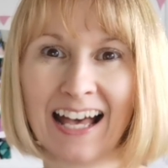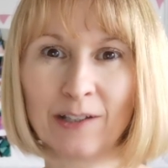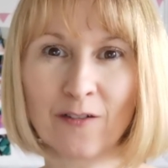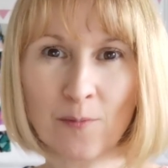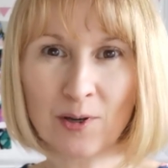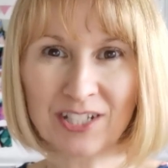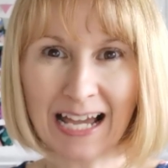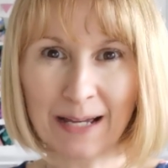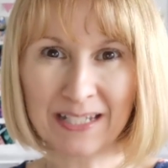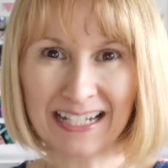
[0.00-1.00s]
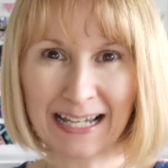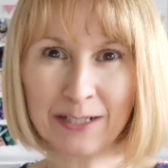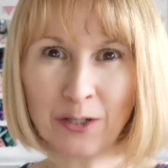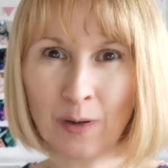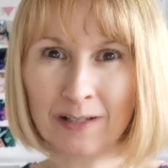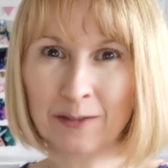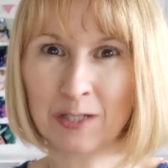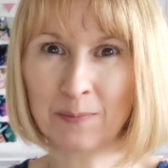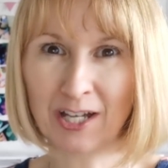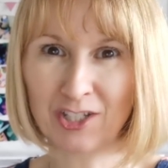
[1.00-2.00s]
Hello everybody, I'm Diane.
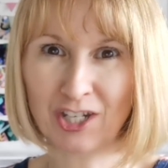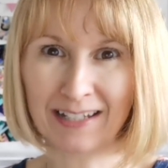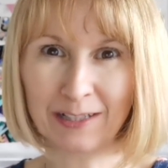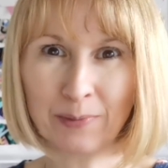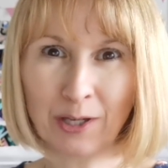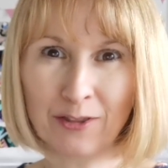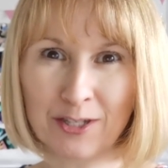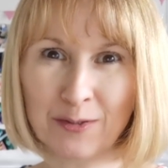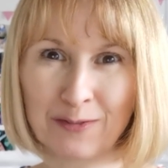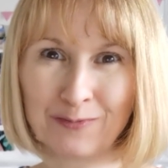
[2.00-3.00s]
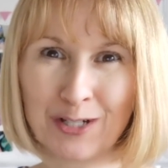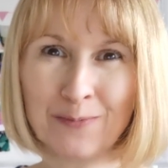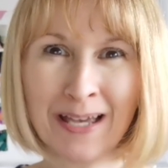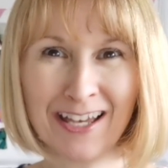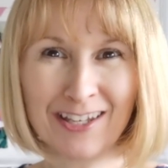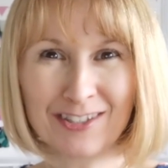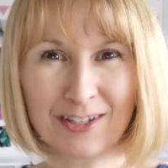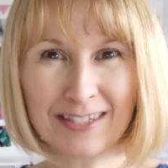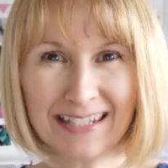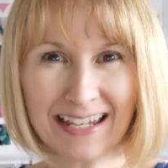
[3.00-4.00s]
Welcome to my channel Beyond the Sewing Room.
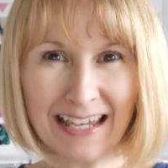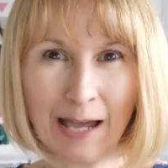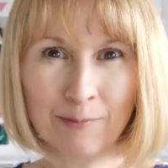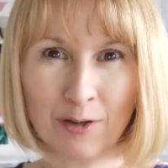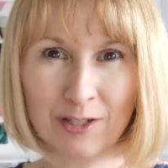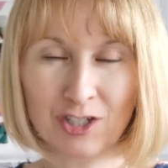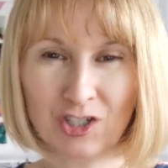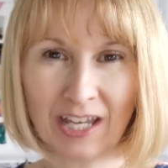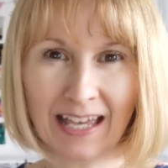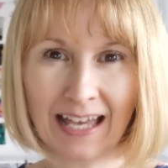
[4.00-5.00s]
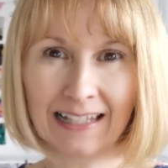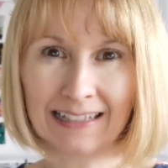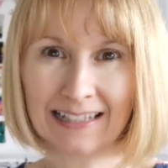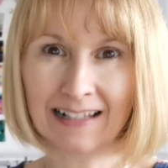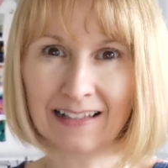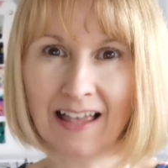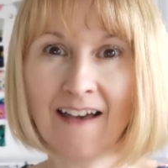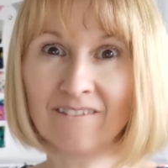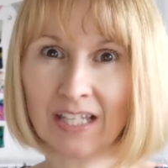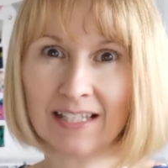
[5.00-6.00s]
So today I'm going to share a little
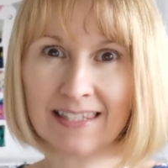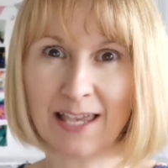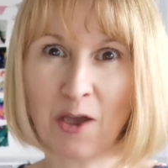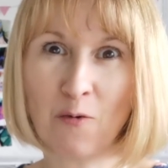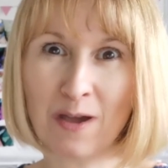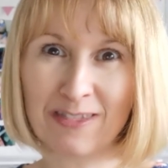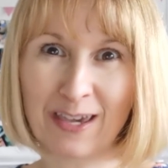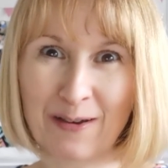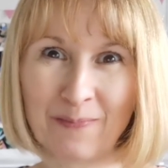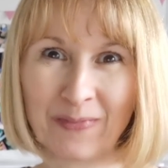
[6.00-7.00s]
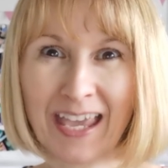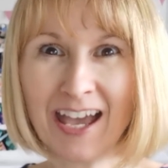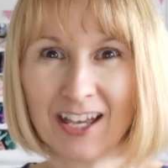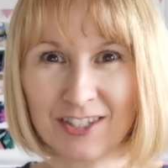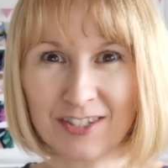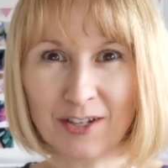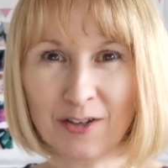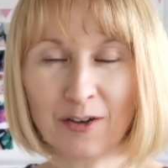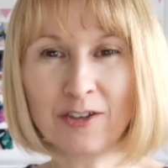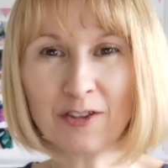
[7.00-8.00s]
fix-it with you.
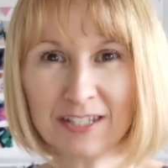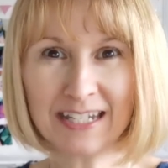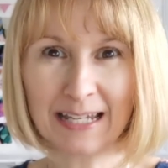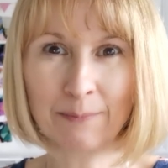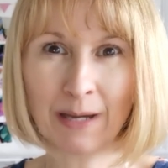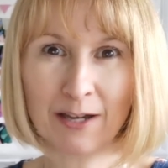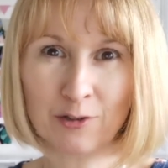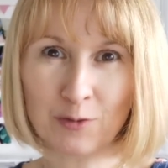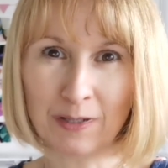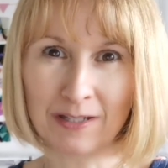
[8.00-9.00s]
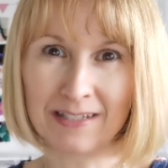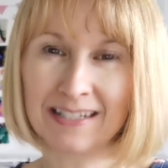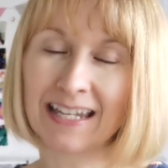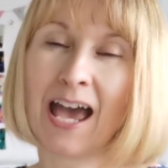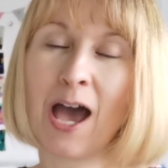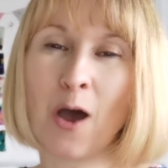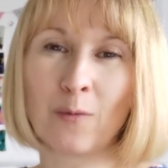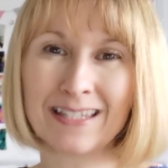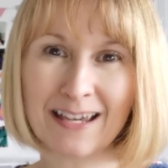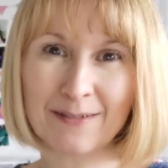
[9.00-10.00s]
So the other day my husband
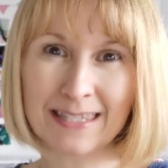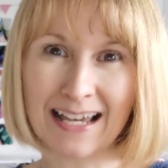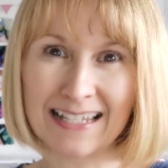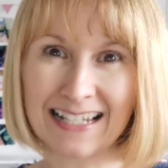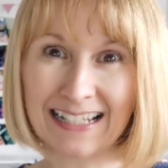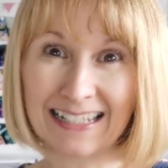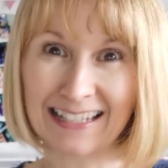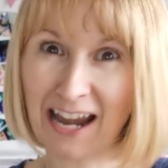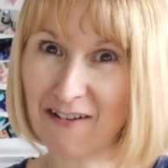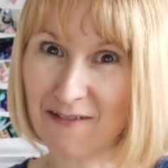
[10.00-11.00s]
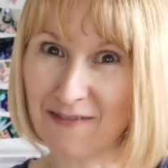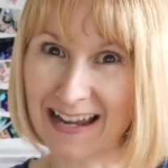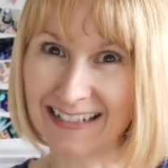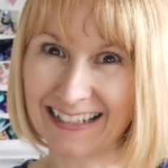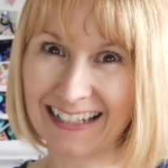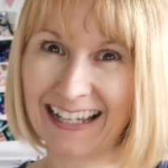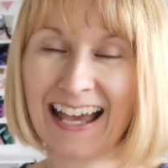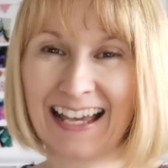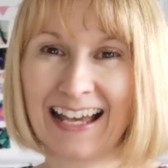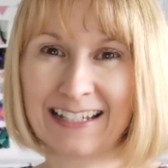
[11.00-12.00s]
went outside to clean the caravan
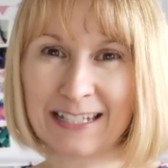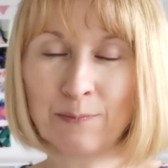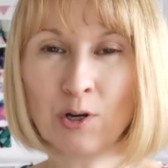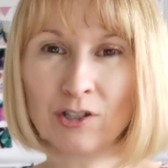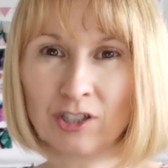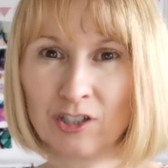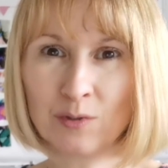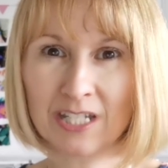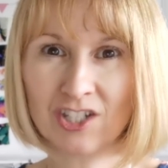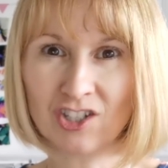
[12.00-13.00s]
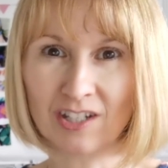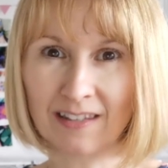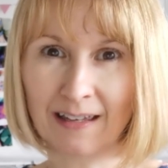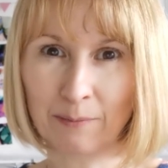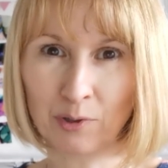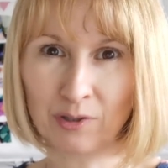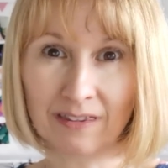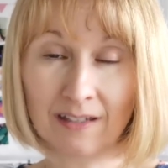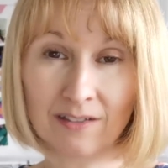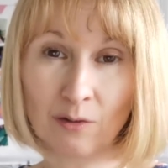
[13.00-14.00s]
and he'd put on a new t-shirt that
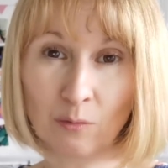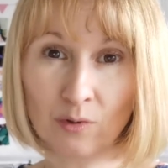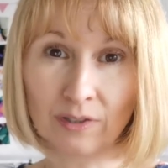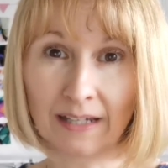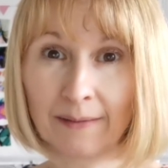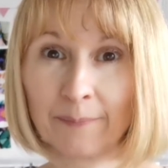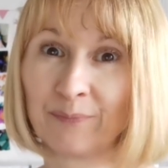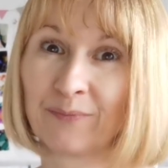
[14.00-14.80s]
morning that he'd not worn yet.